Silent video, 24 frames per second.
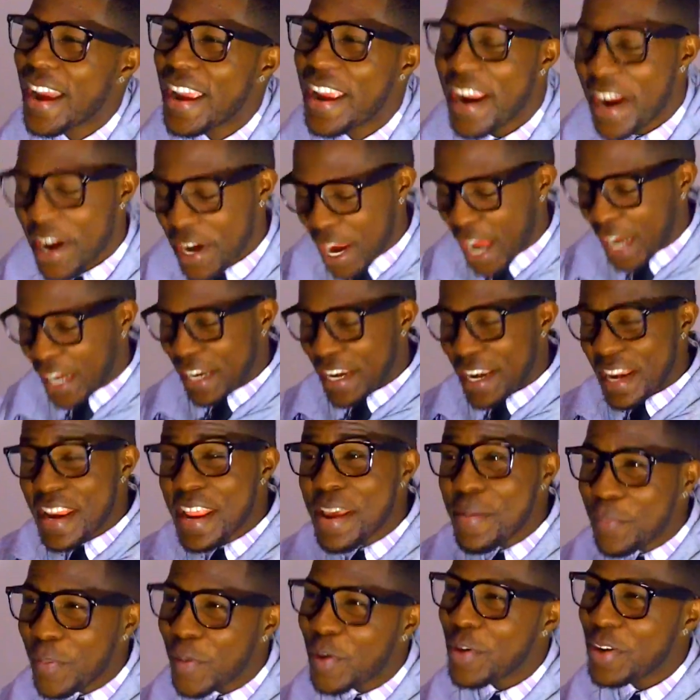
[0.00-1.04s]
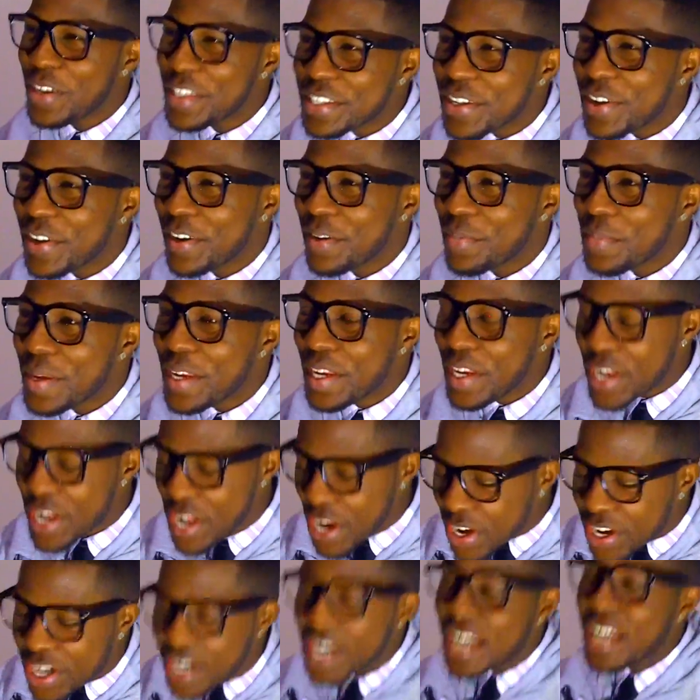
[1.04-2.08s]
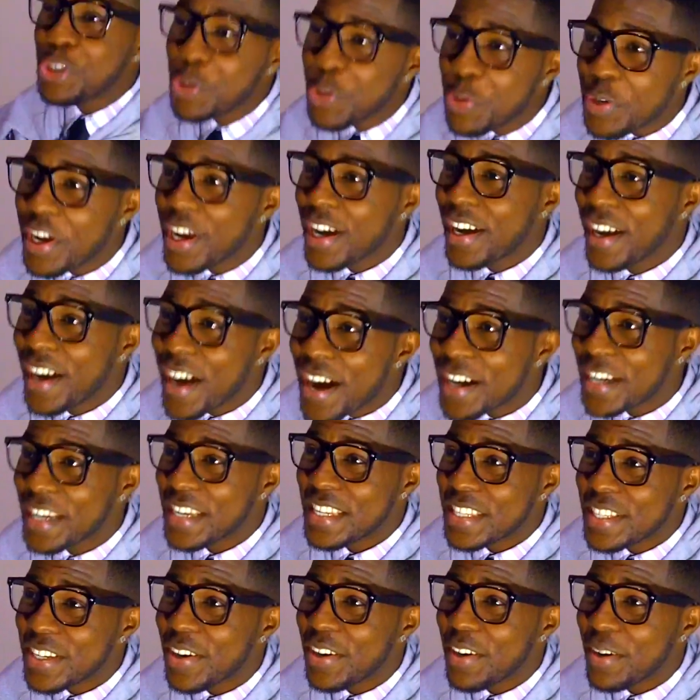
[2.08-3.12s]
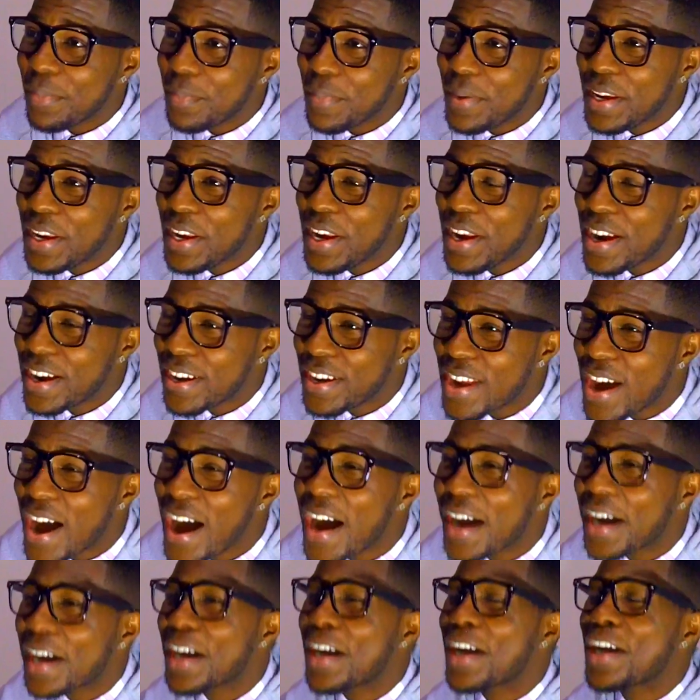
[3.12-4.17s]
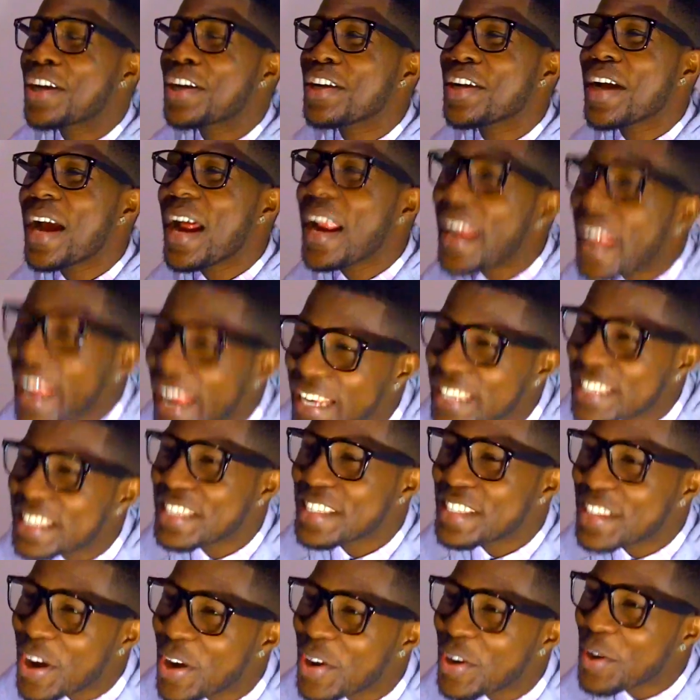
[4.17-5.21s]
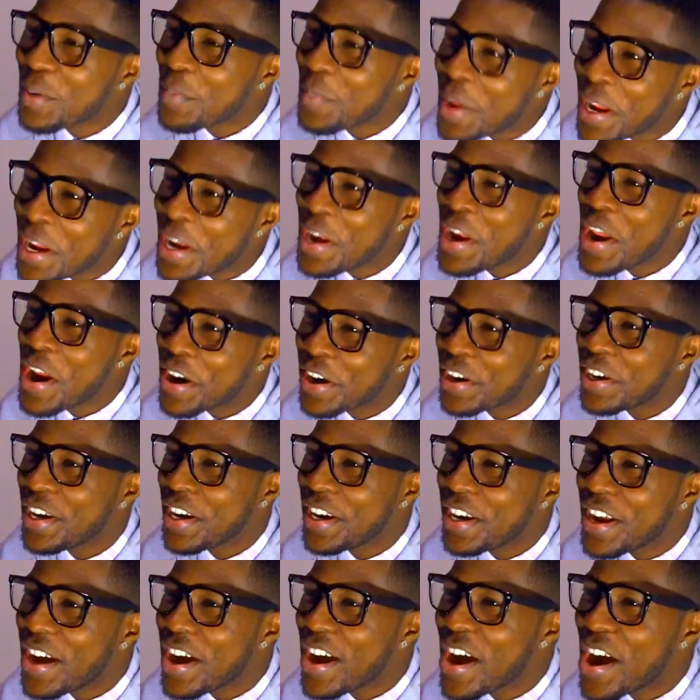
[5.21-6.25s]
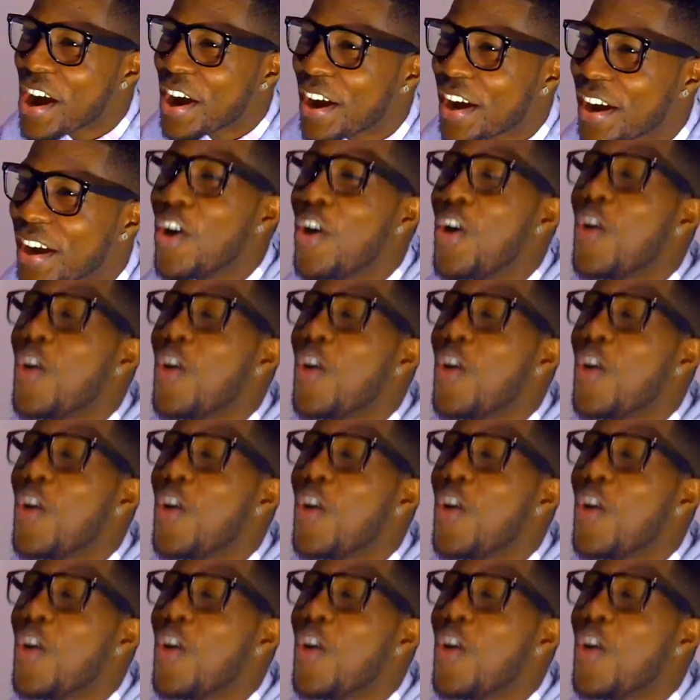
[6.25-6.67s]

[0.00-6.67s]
I hear that Diplo is gonna be there, Junior Gang is gonna be there, dog. Chronix is gonna be there, you know, dog.